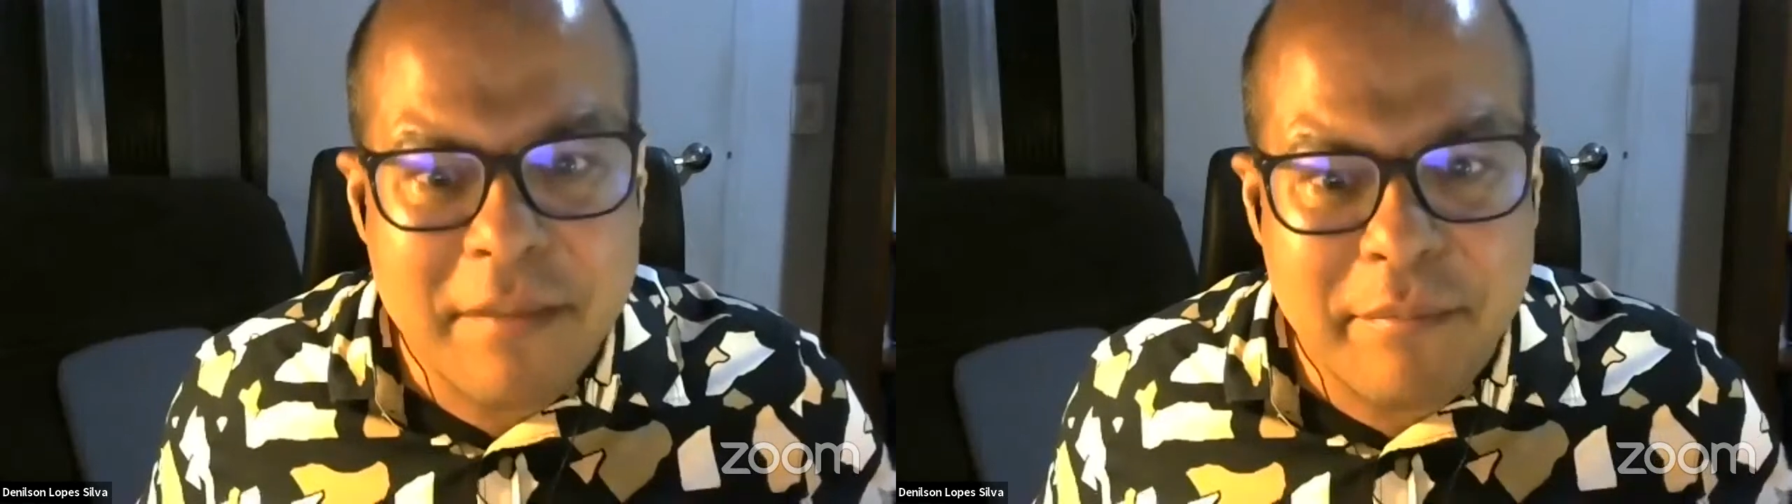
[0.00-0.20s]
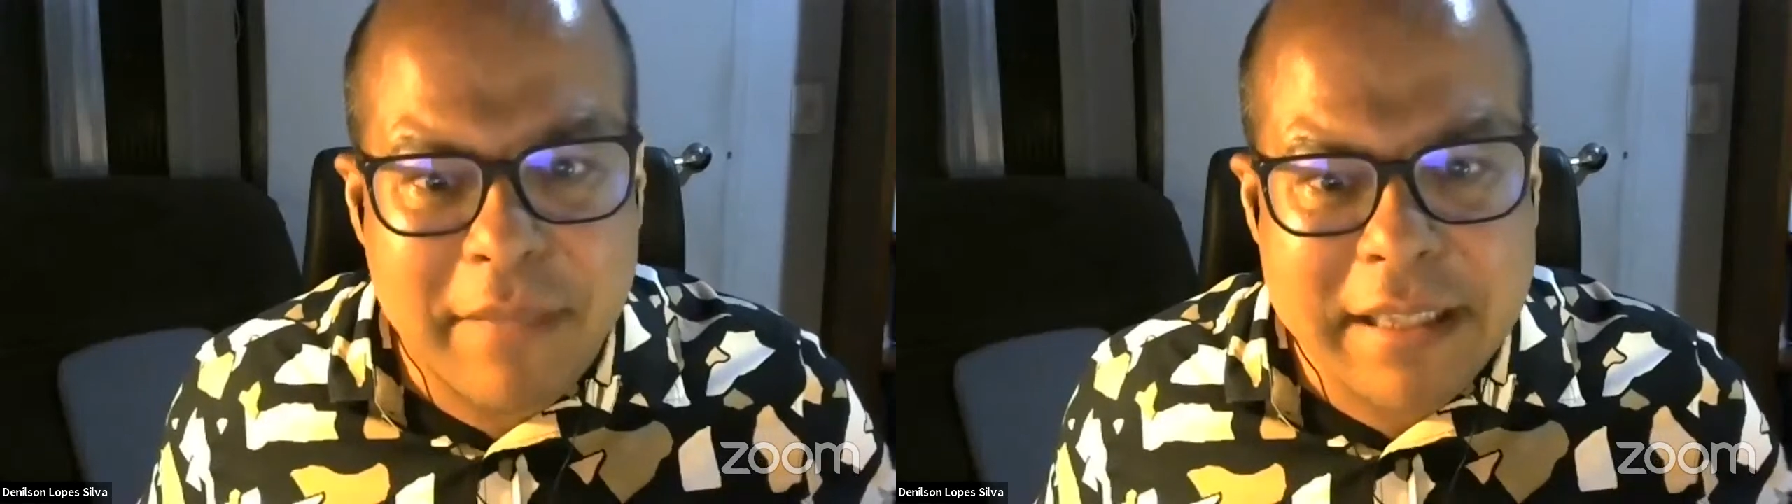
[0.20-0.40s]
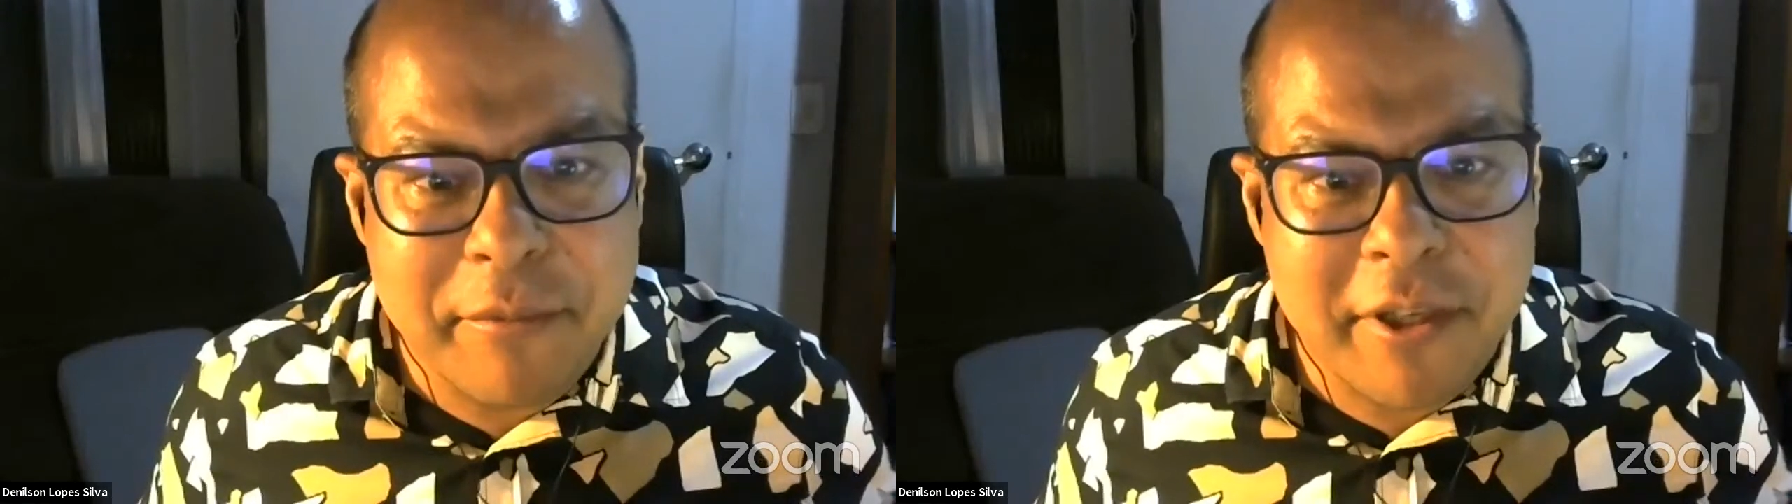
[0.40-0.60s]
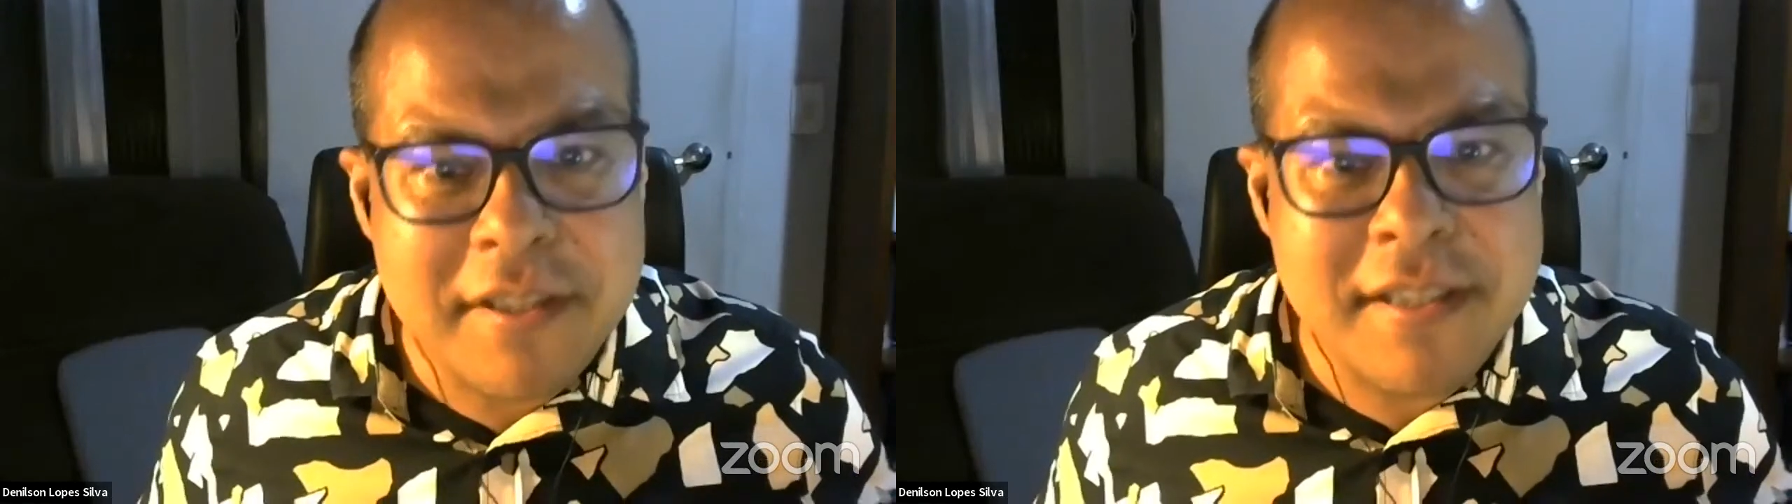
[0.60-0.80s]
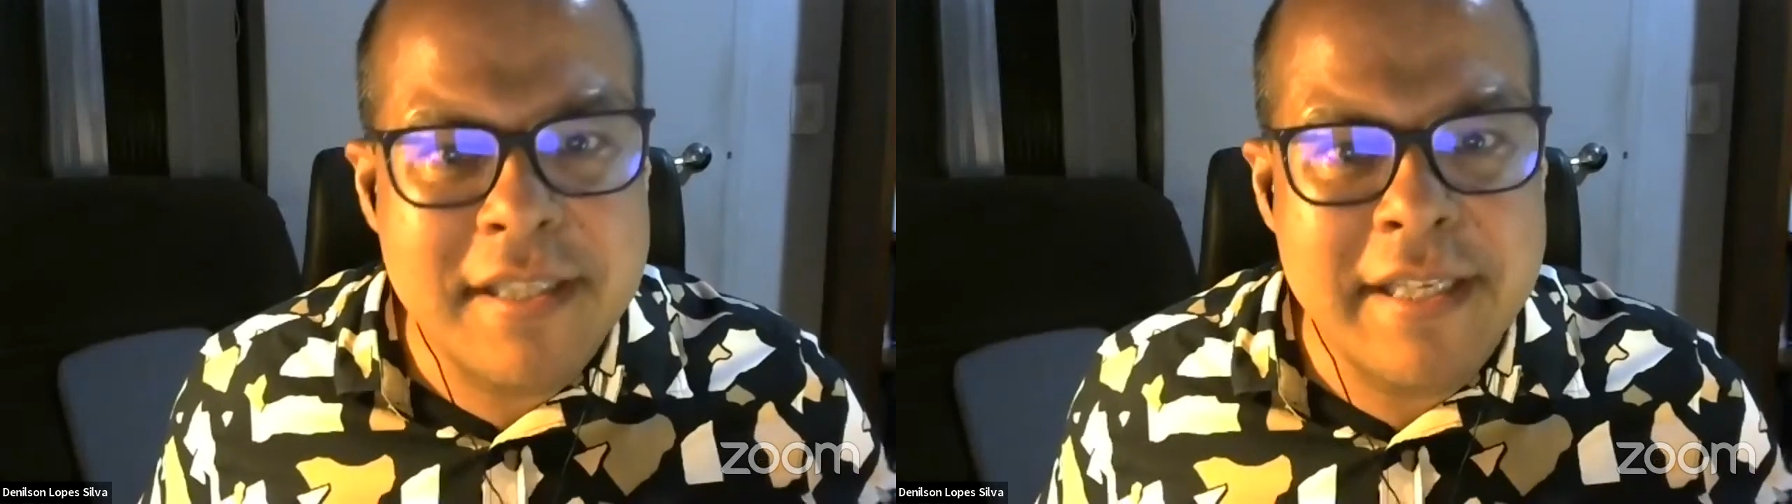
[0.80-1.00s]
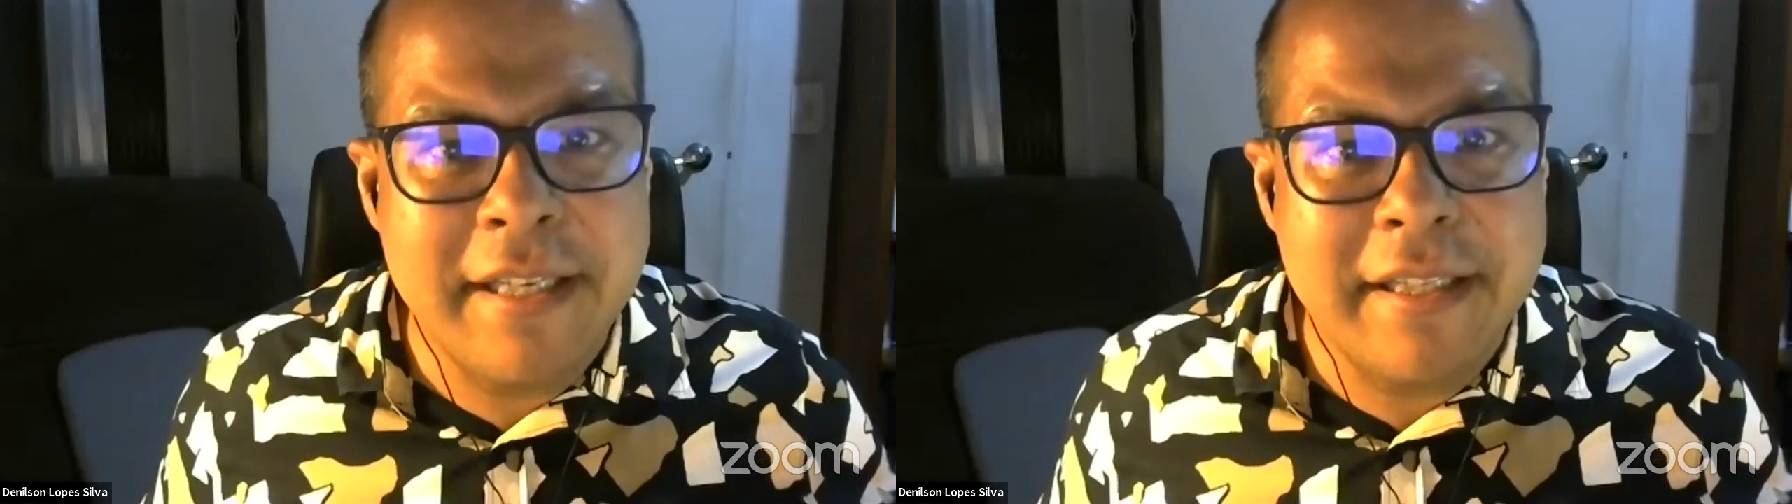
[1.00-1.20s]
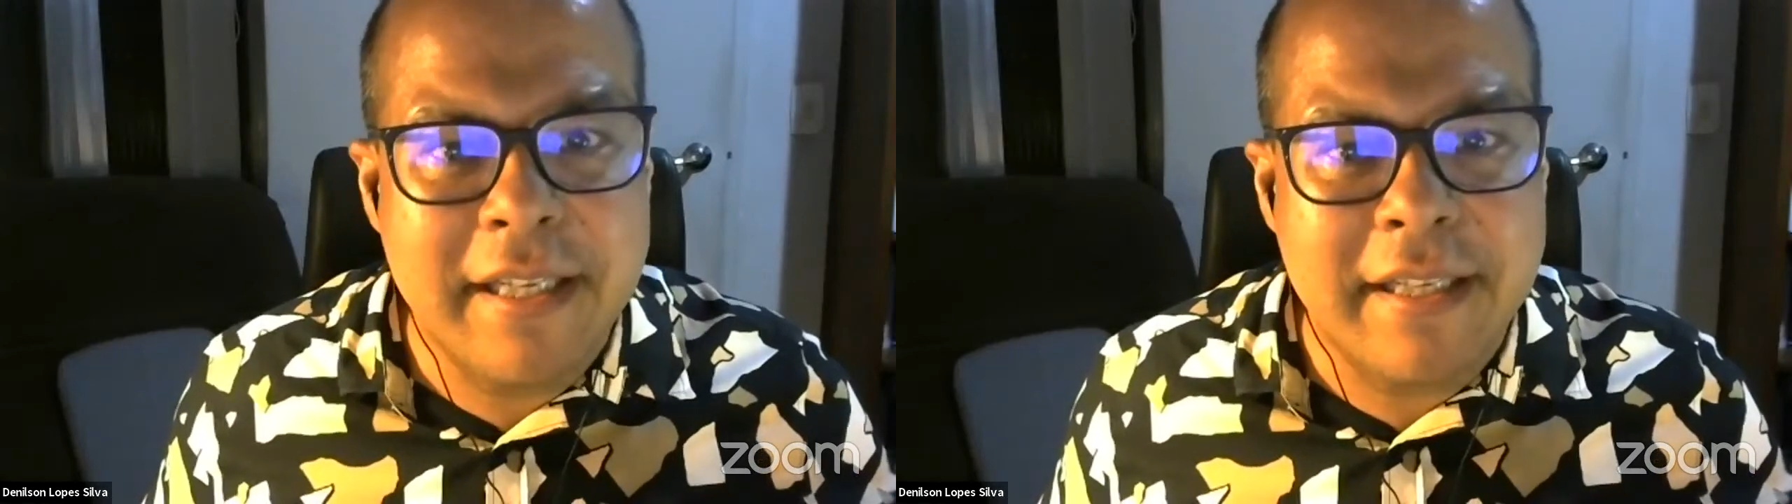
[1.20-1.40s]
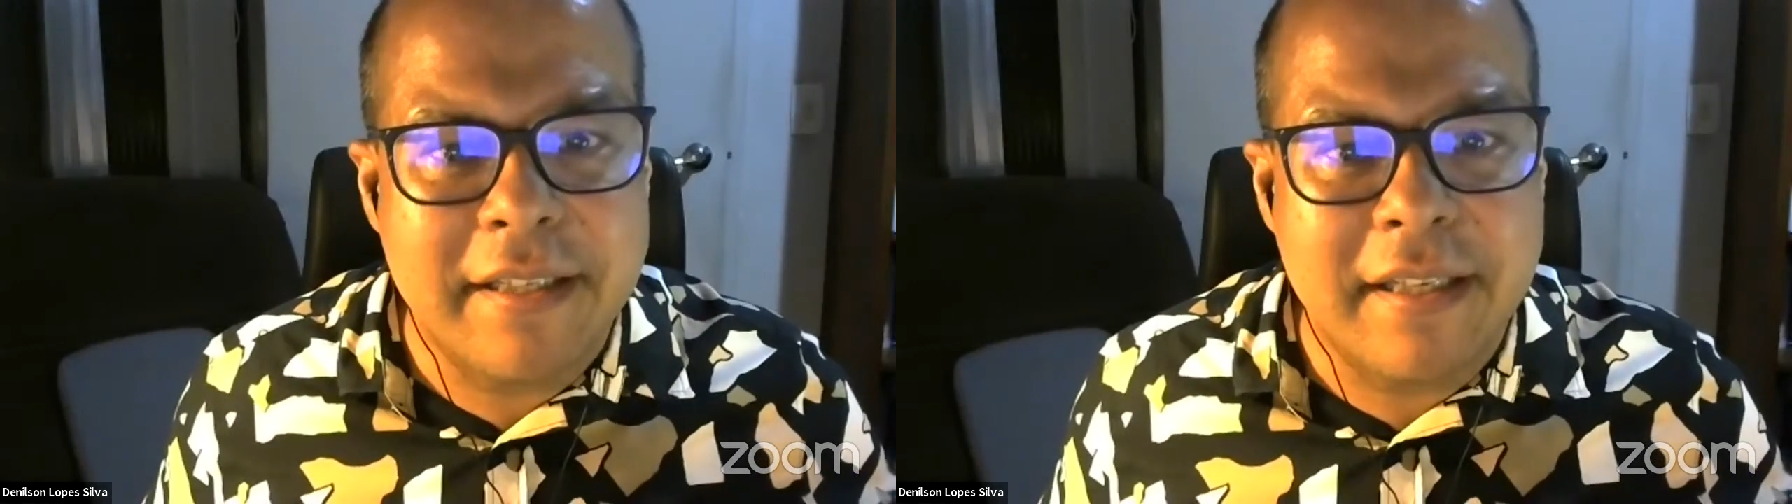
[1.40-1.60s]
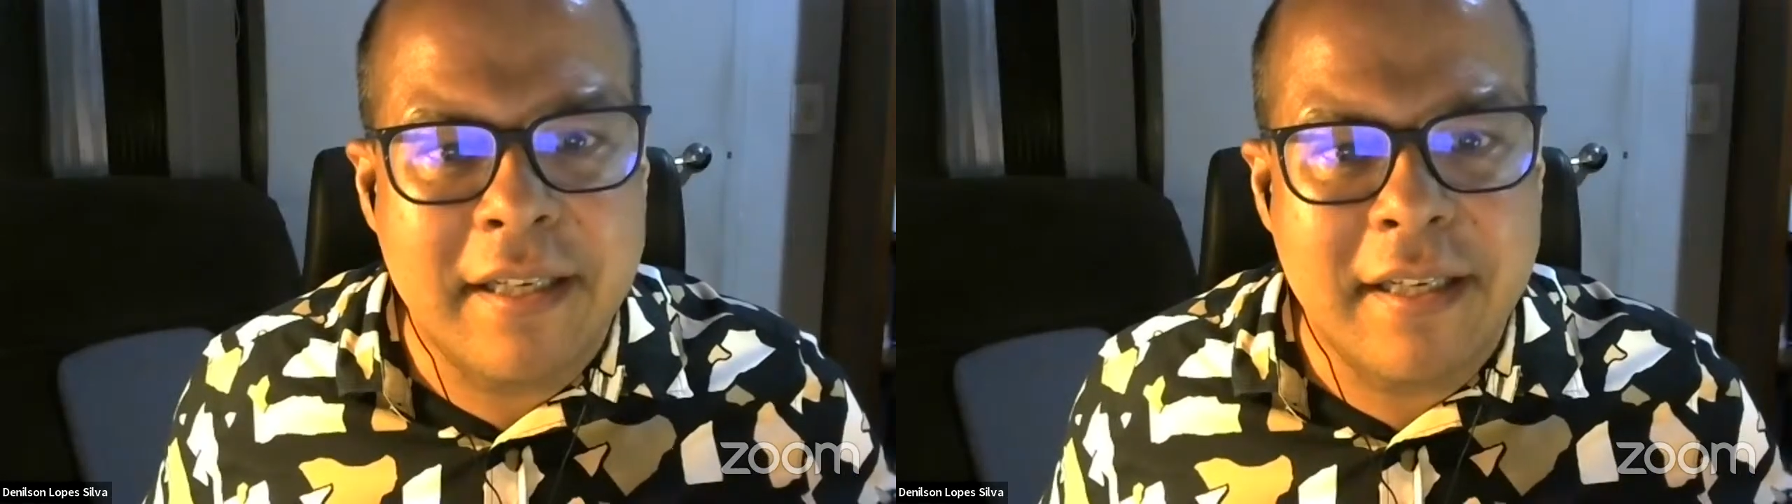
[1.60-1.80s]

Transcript: but I'm not seeing them.